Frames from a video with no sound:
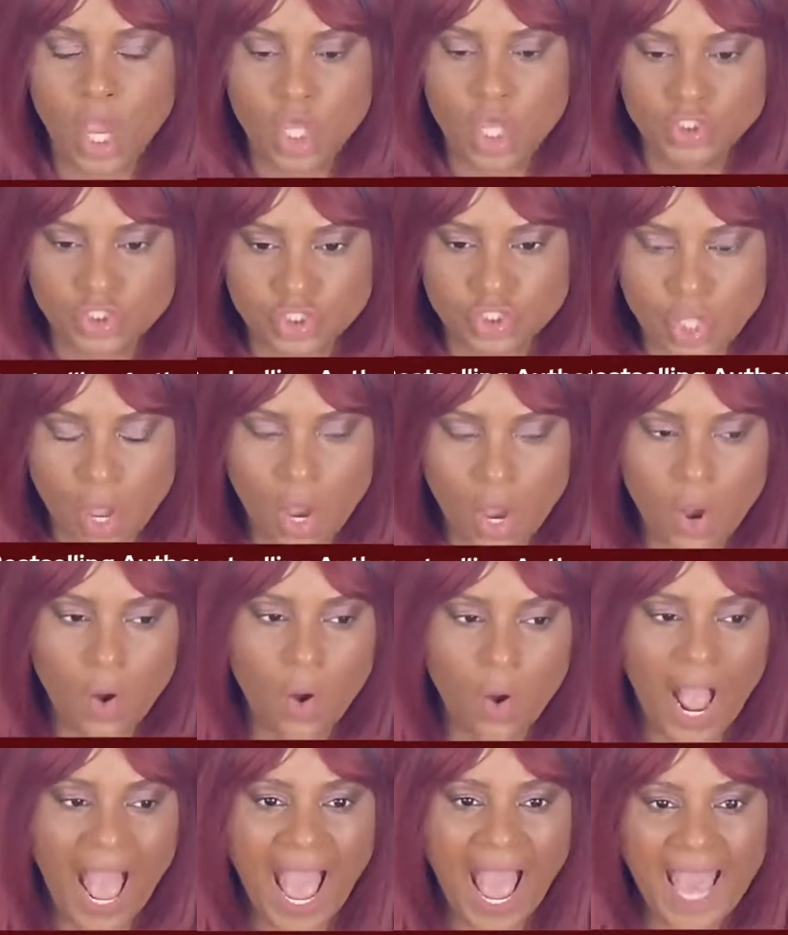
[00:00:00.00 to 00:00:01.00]

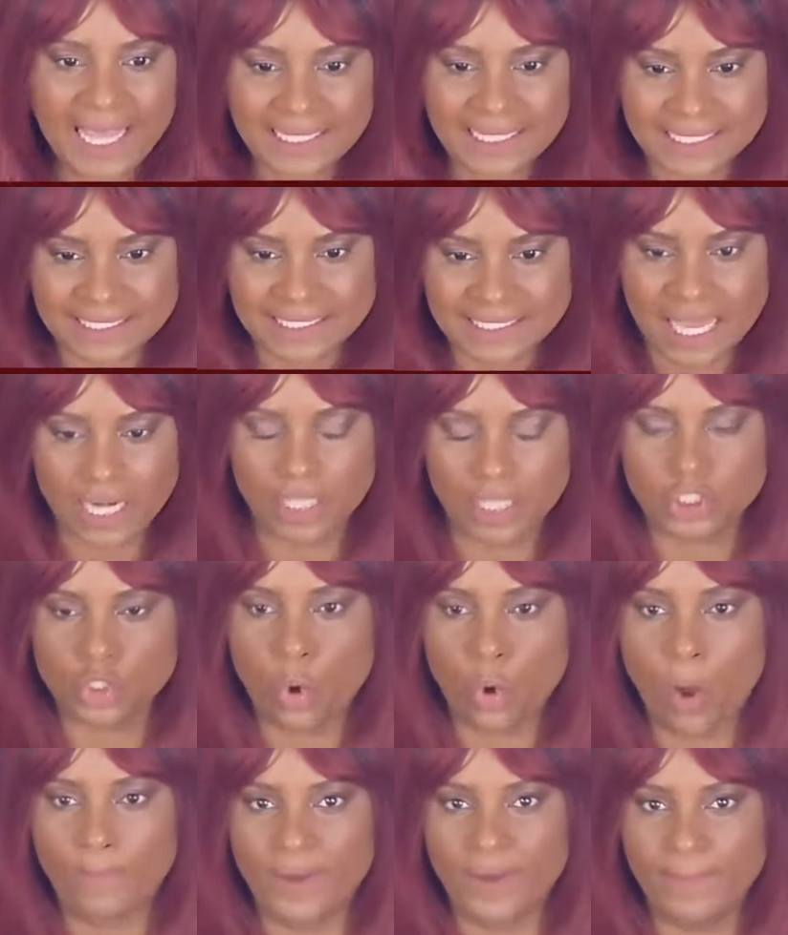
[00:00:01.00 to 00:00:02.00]
So I decided
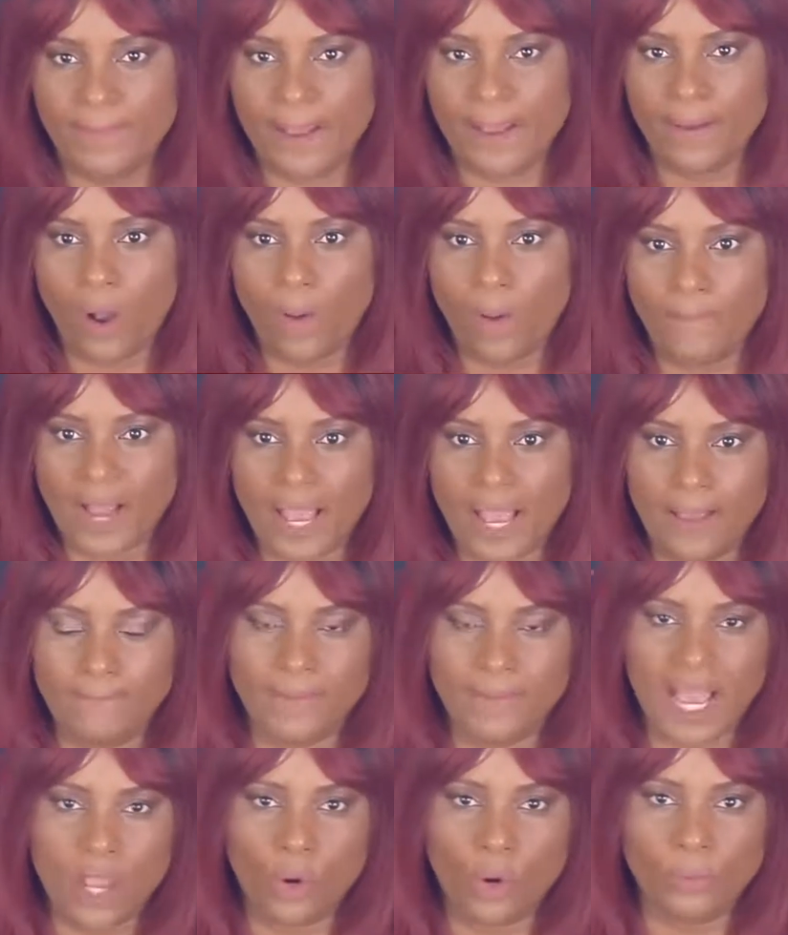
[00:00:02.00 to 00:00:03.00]
to open
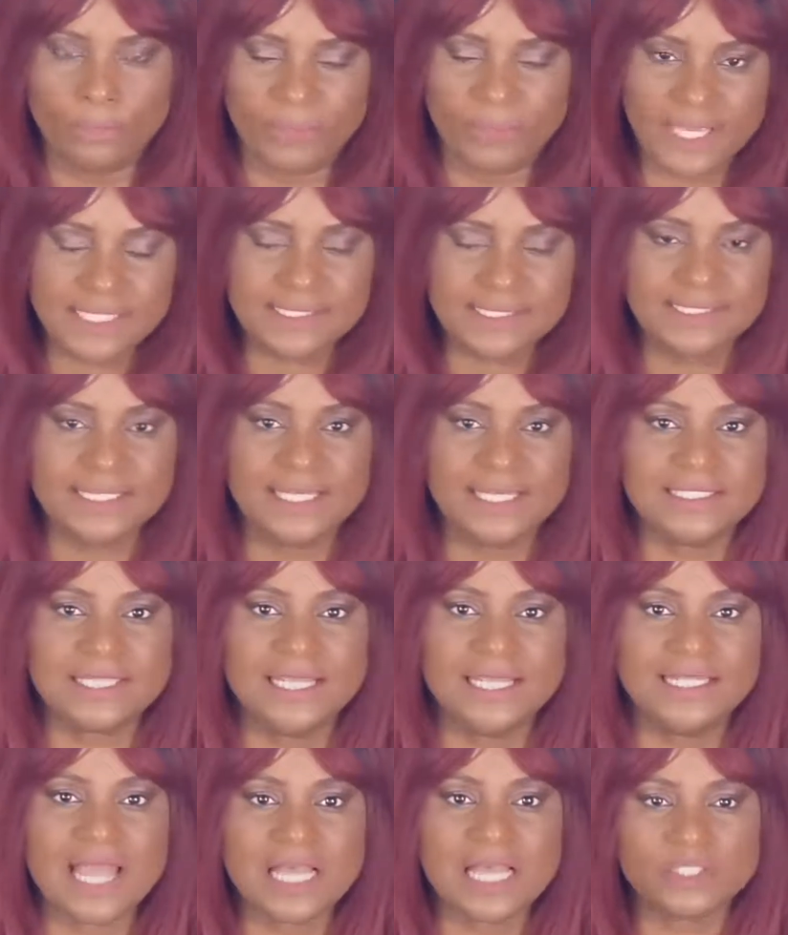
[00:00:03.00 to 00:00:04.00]
my own business.
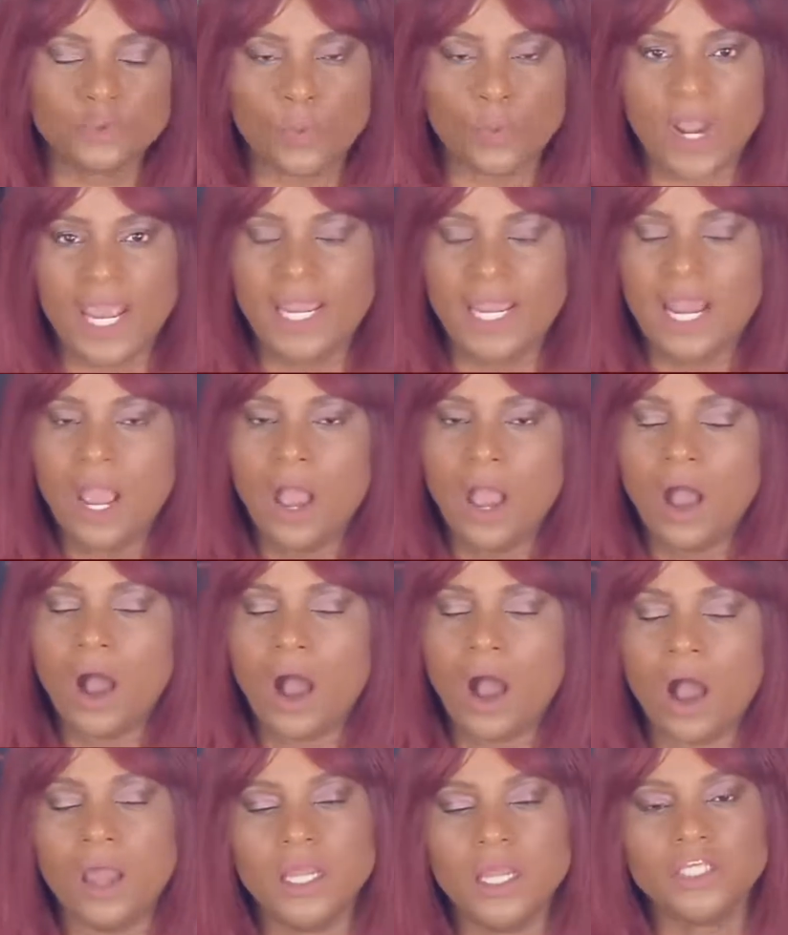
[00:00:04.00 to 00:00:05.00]
And that's when
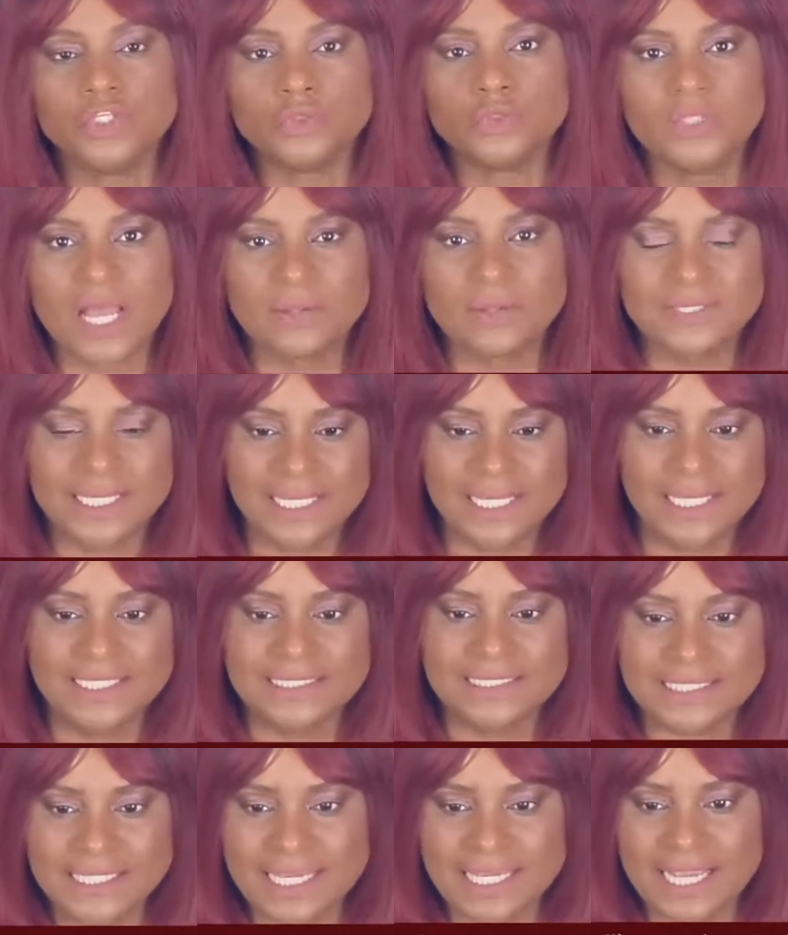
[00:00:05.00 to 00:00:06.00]
in
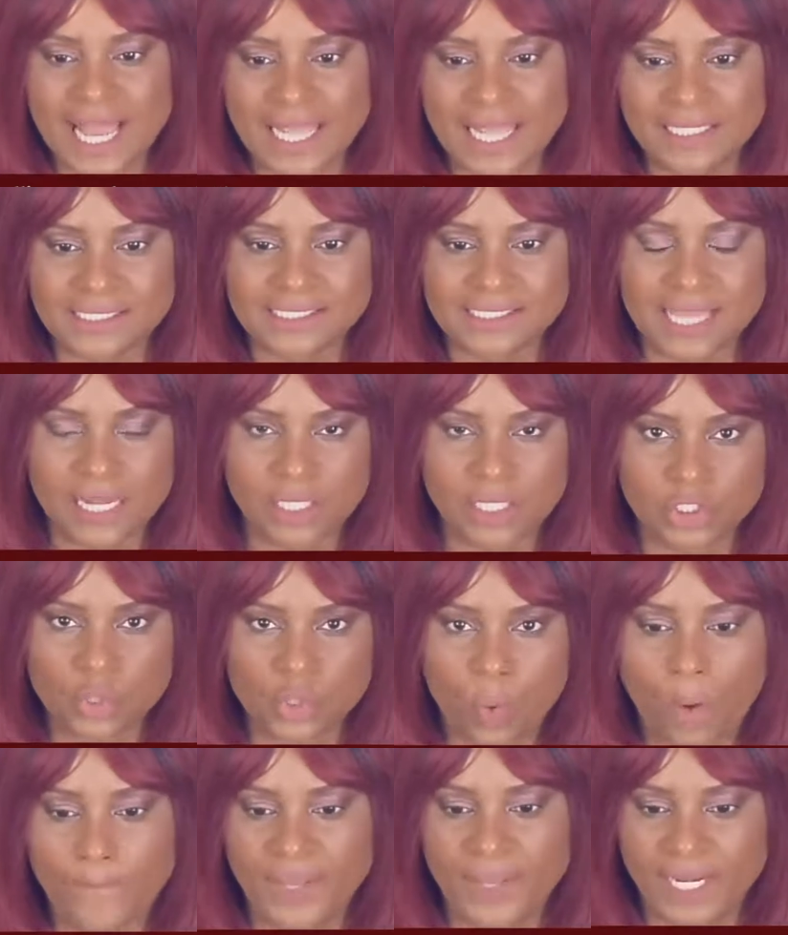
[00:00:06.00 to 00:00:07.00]
2018, I decided
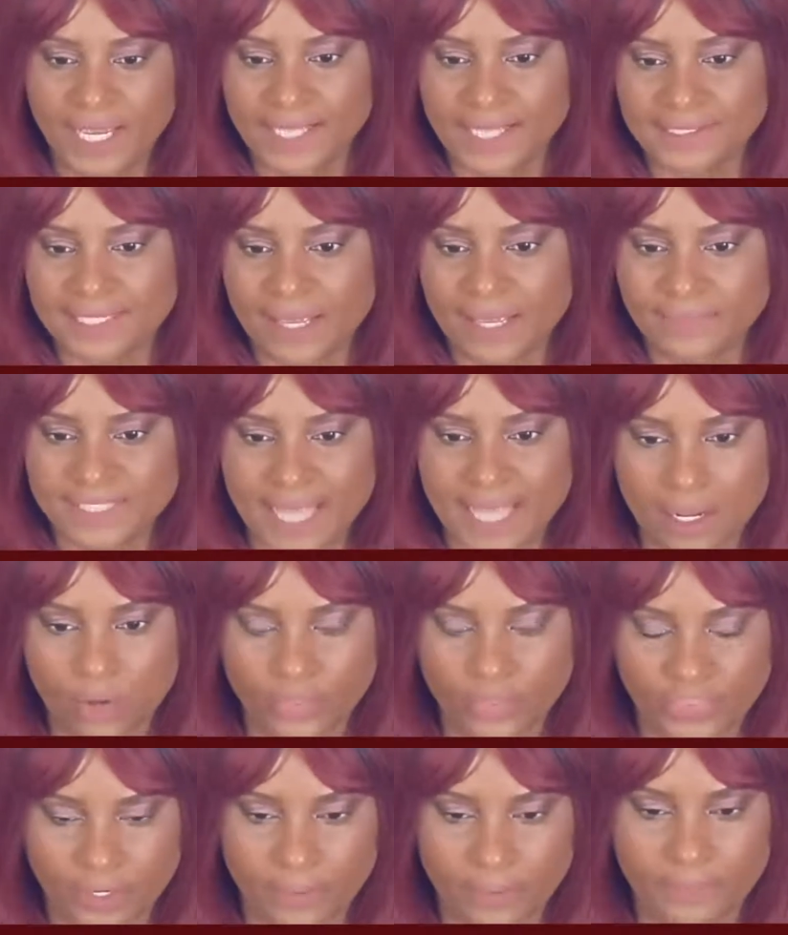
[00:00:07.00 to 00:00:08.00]
to open
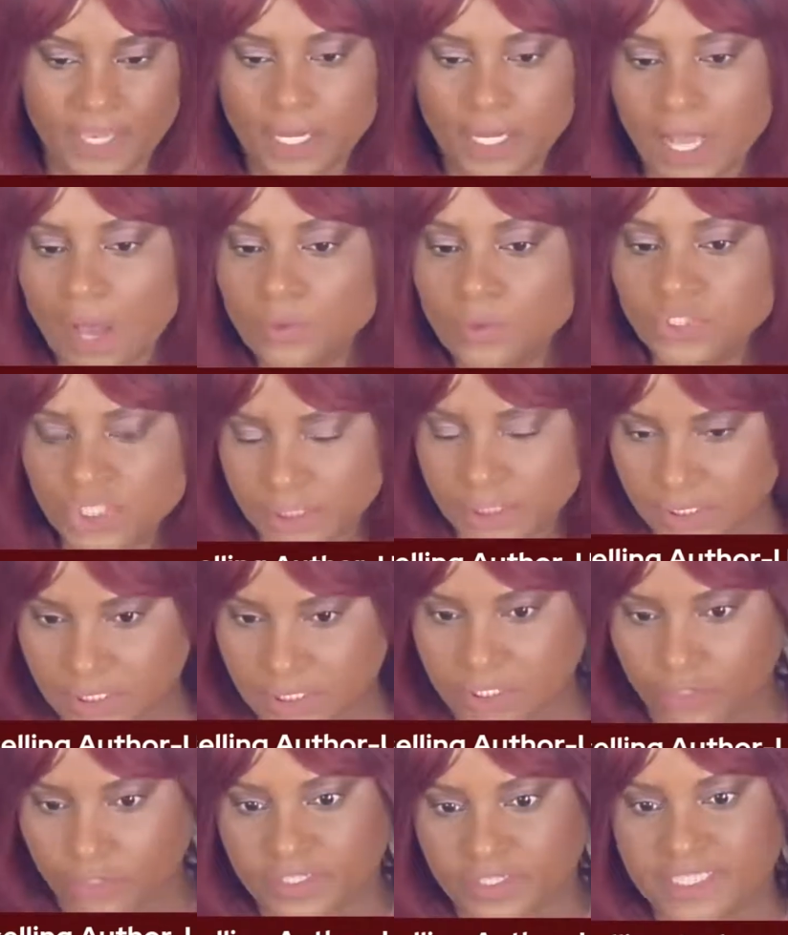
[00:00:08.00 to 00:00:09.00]
SMPsychotherapy and Counseling
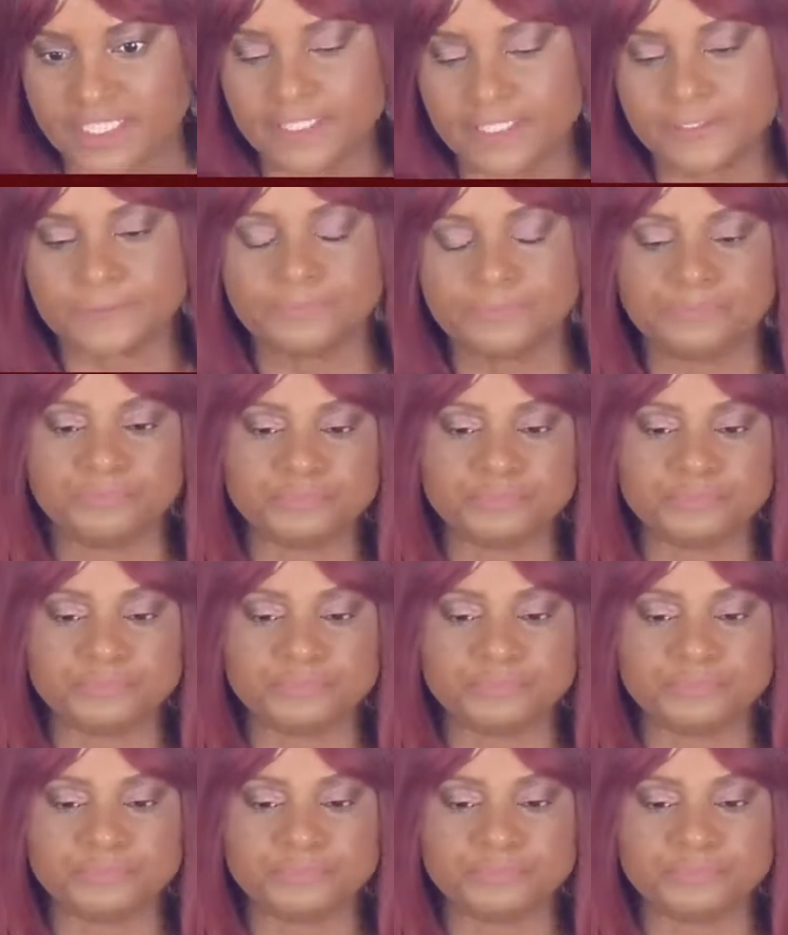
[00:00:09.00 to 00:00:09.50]
Services.